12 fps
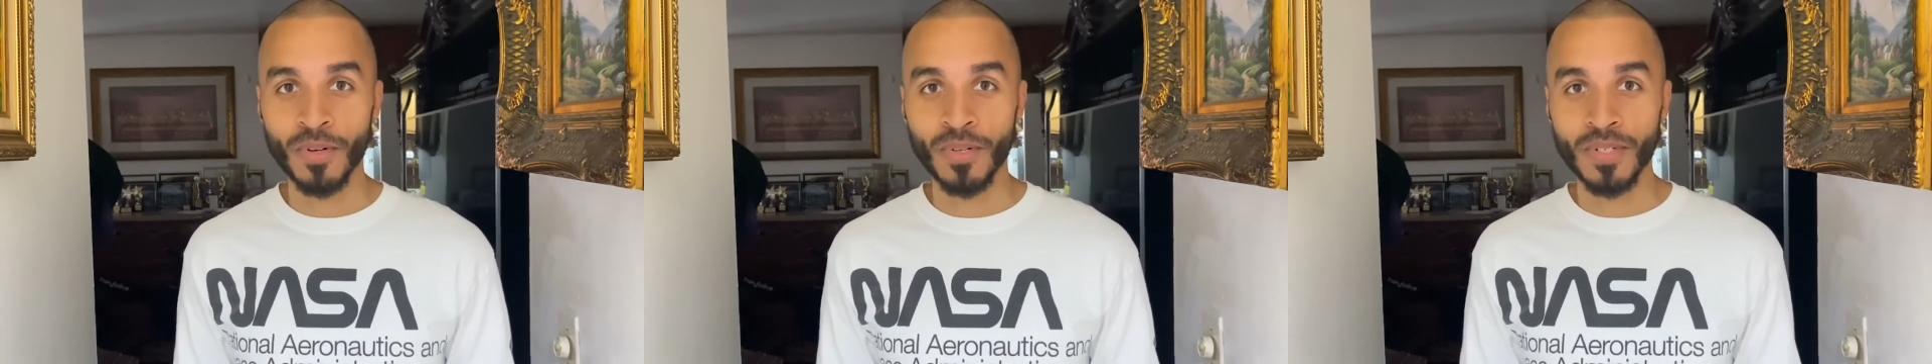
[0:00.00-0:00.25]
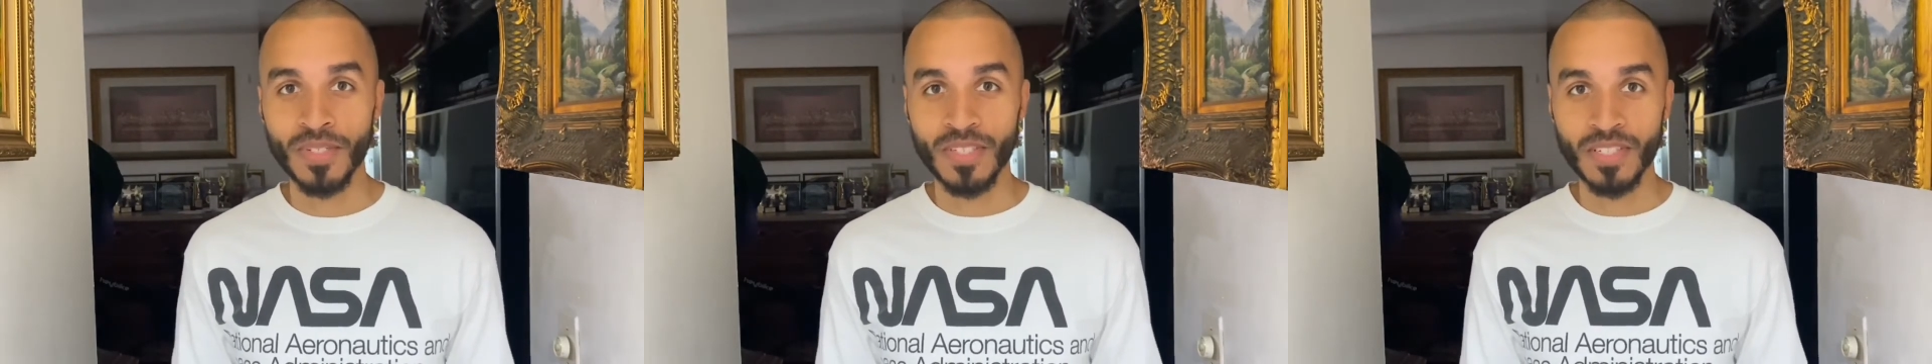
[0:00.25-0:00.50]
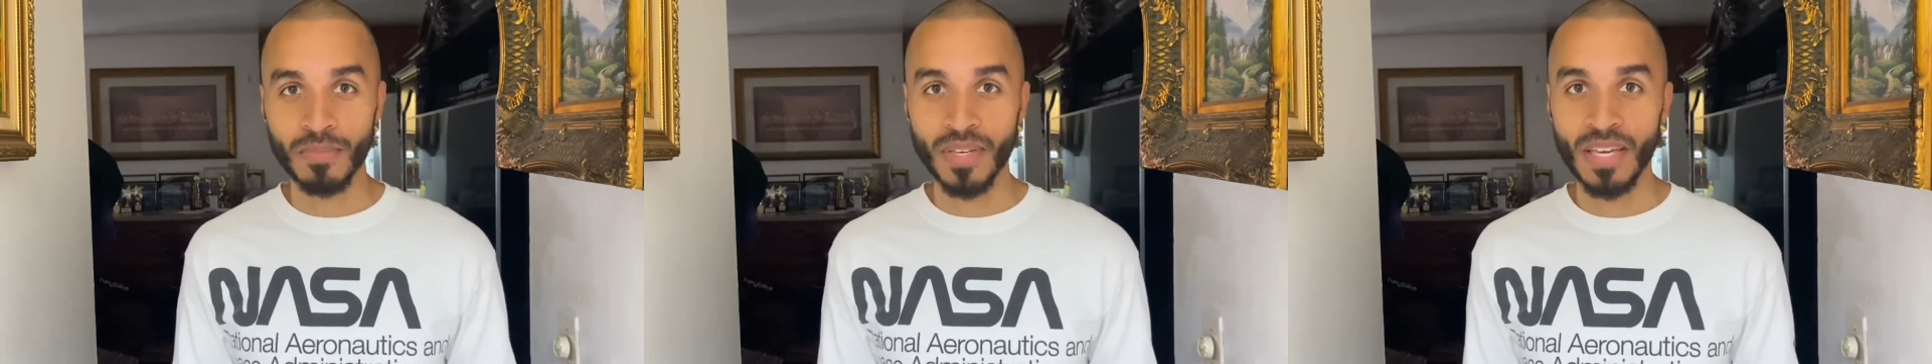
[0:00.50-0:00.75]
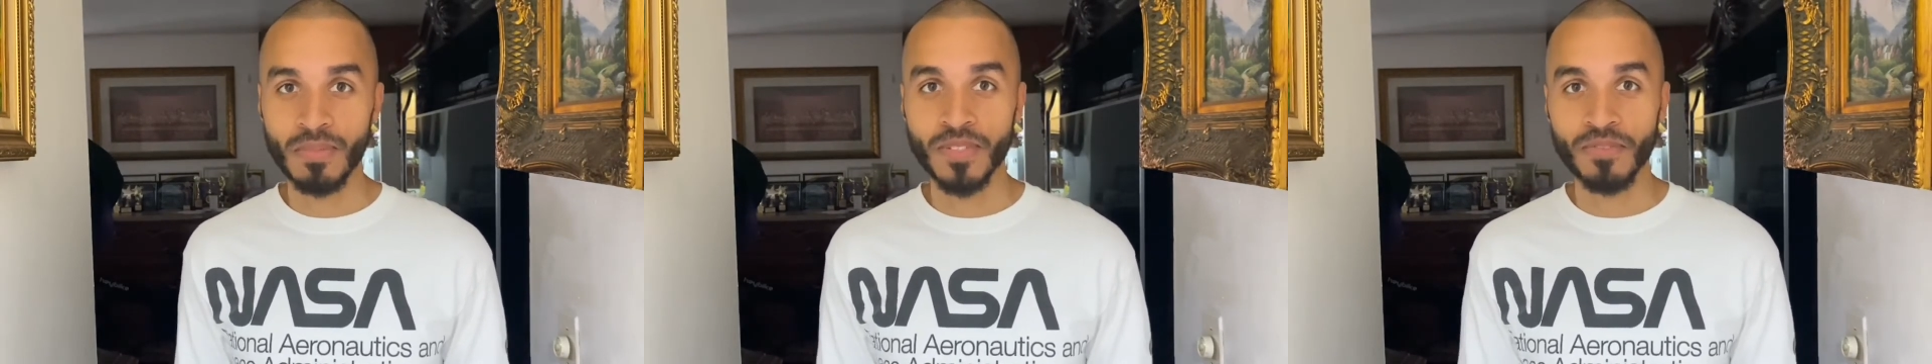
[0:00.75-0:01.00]
some
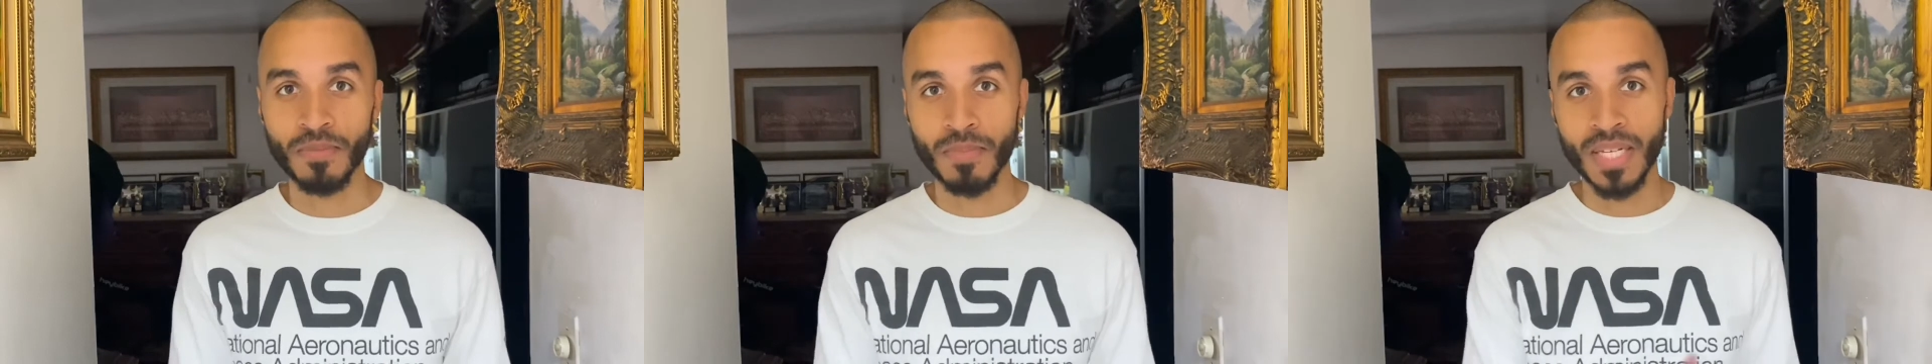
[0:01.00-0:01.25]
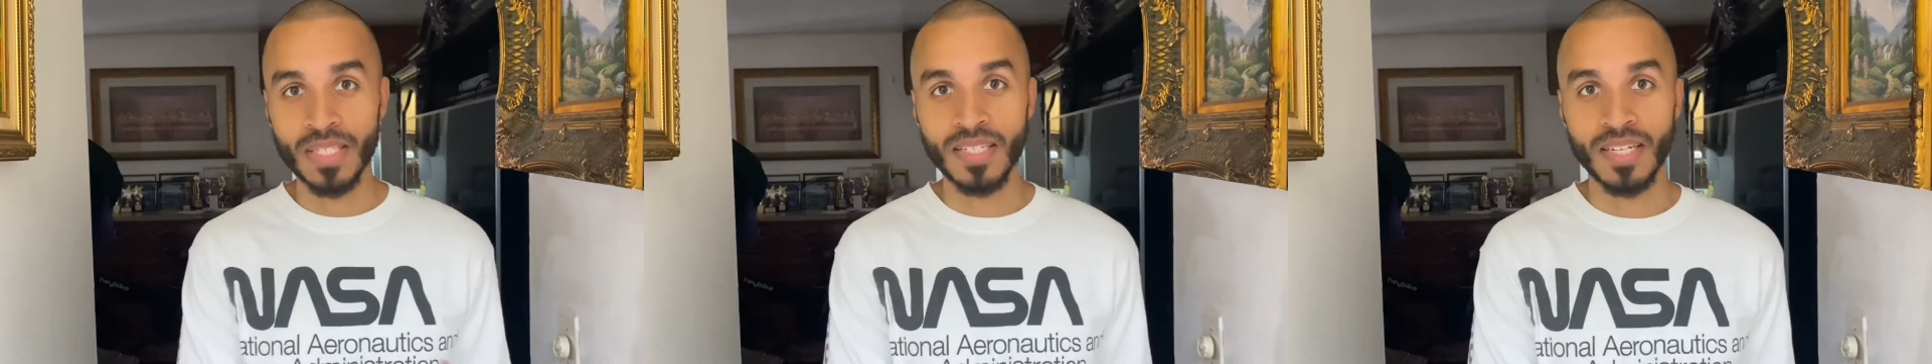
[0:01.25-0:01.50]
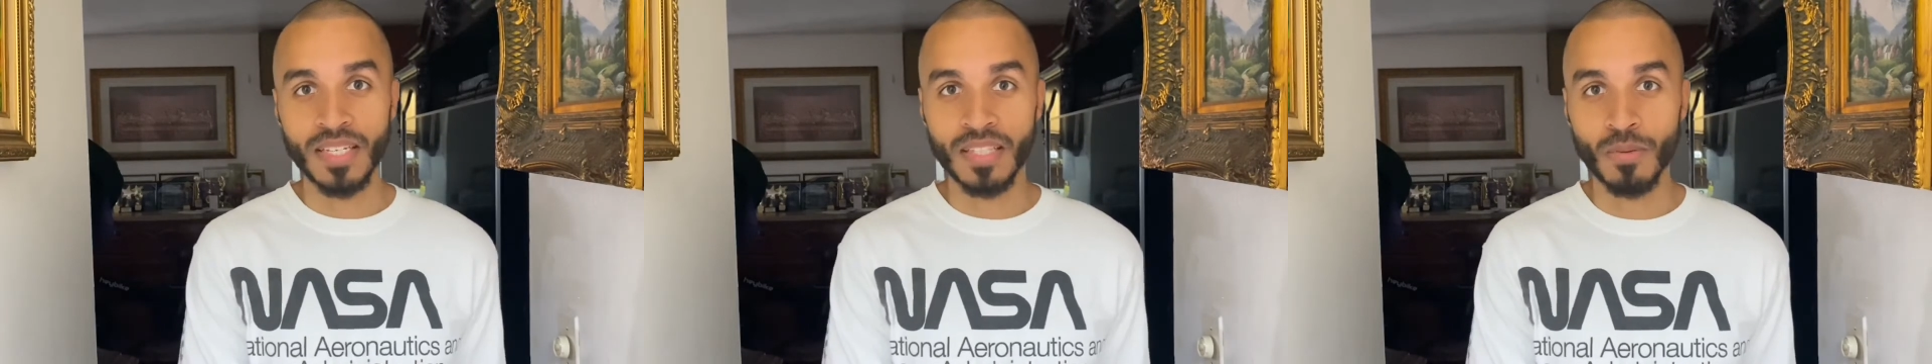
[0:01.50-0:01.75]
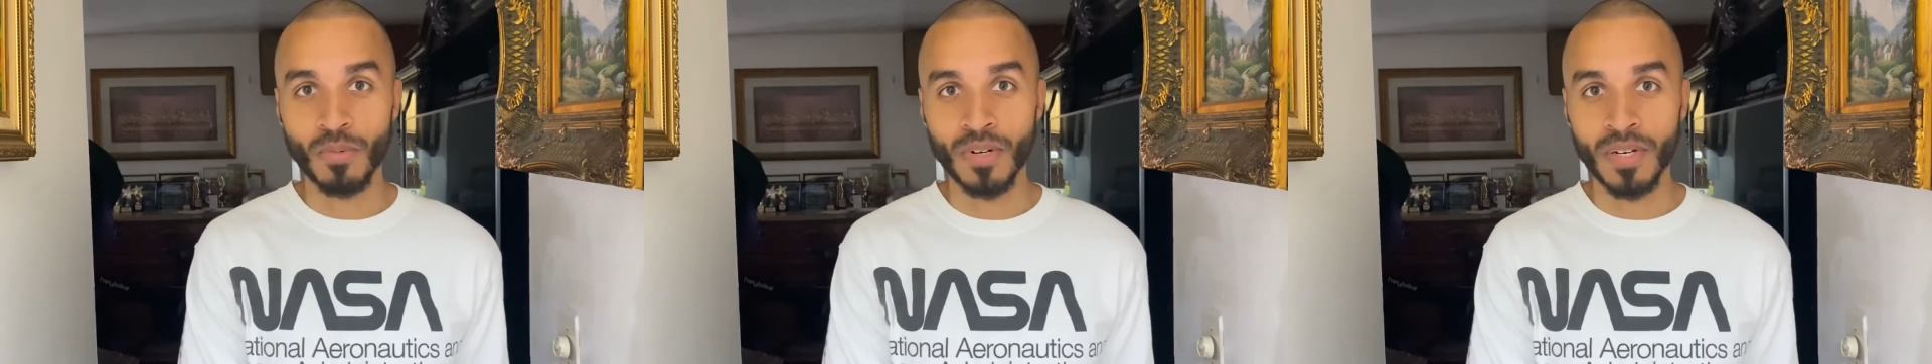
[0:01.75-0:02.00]
games from
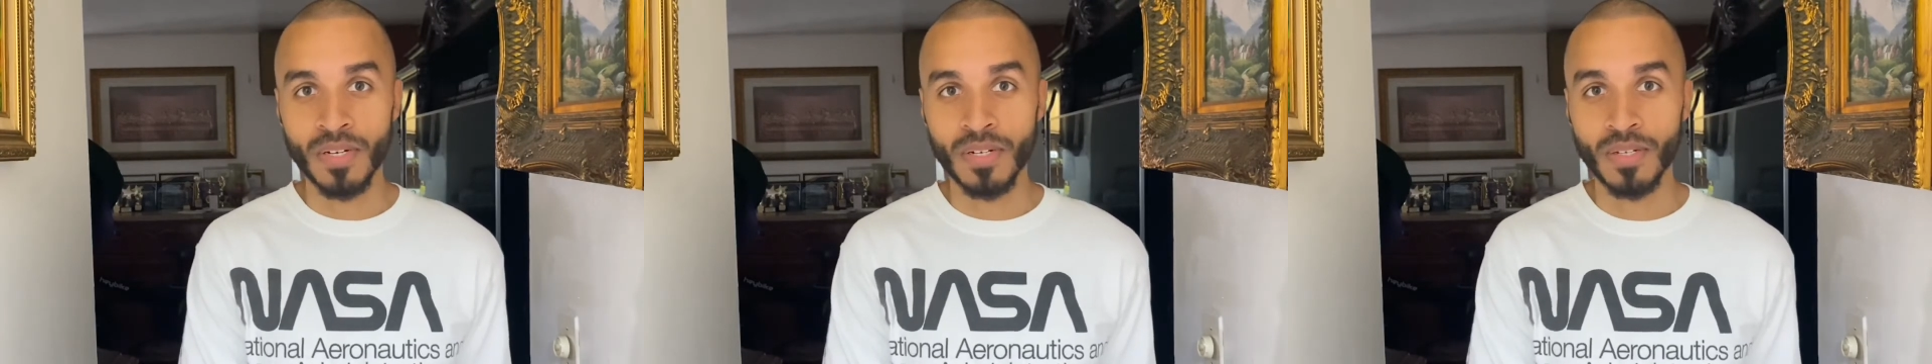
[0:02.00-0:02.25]
1991